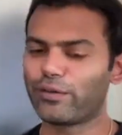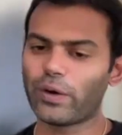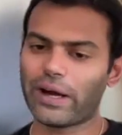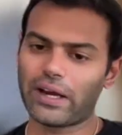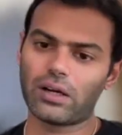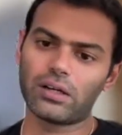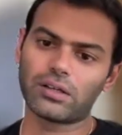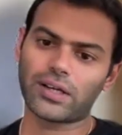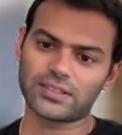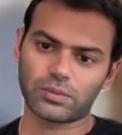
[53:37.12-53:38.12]
handled
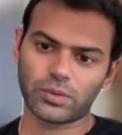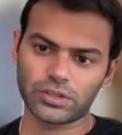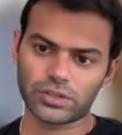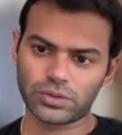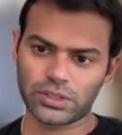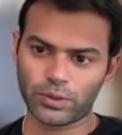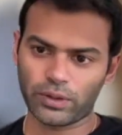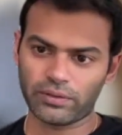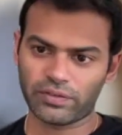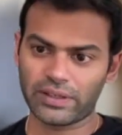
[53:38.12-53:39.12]
customers who seem to
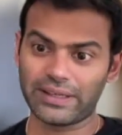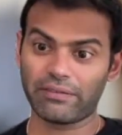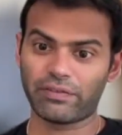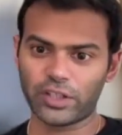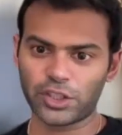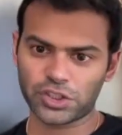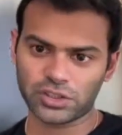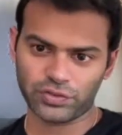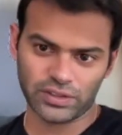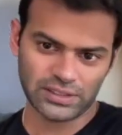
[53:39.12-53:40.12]
have different
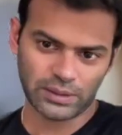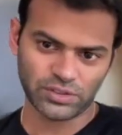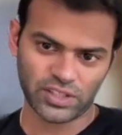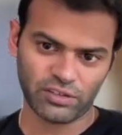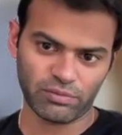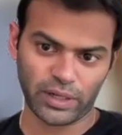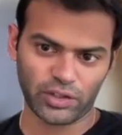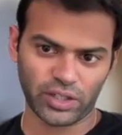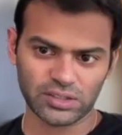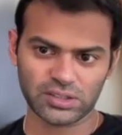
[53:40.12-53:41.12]
definitions for the same set of
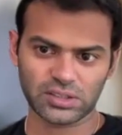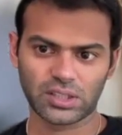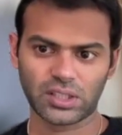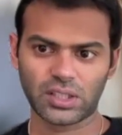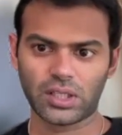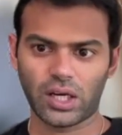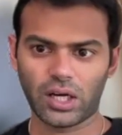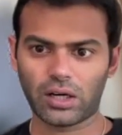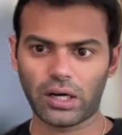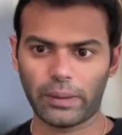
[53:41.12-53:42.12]
metrics?
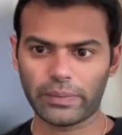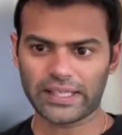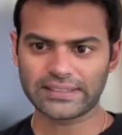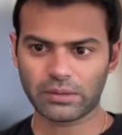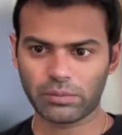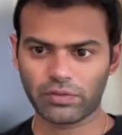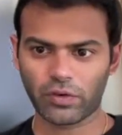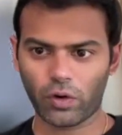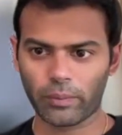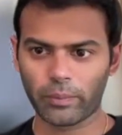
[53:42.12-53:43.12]
I'm guessing for
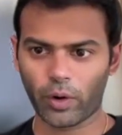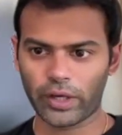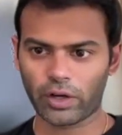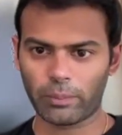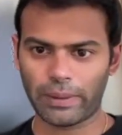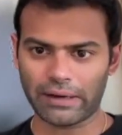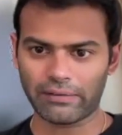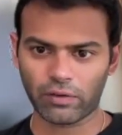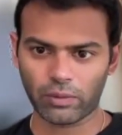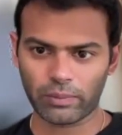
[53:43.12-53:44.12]
onboarding on
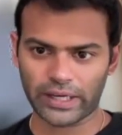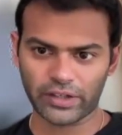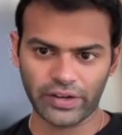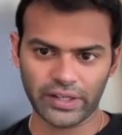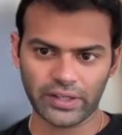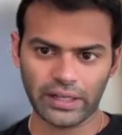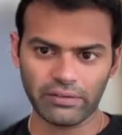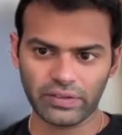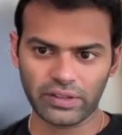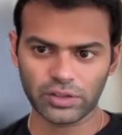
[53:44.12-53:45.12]
platform like Narrator
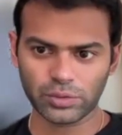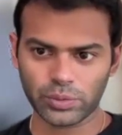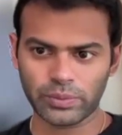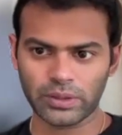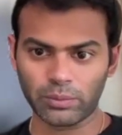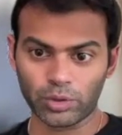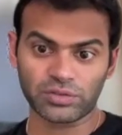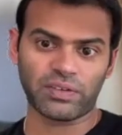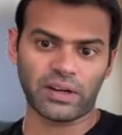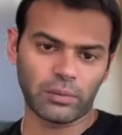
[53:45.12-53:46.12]
Delphi, this would be the
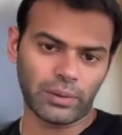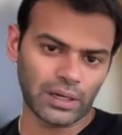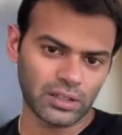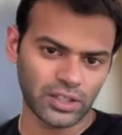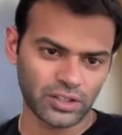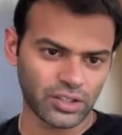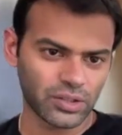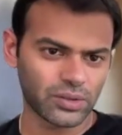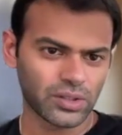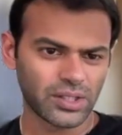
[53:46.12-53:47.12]
most fundamental thing to
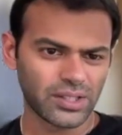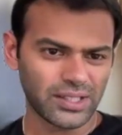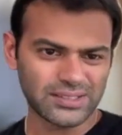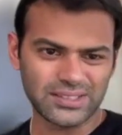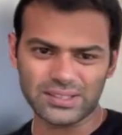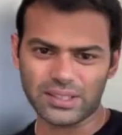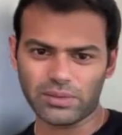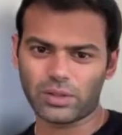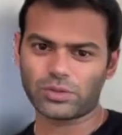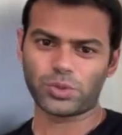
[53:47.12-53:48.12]
do. Is this
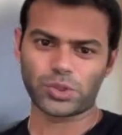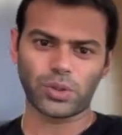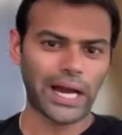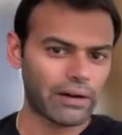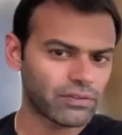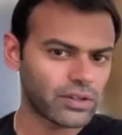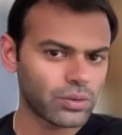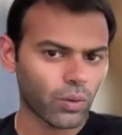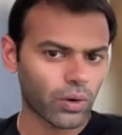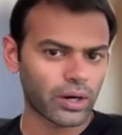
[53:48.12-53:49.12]
something which you have to
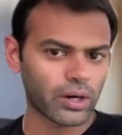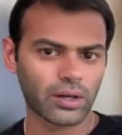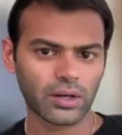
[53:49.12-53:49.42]
do, or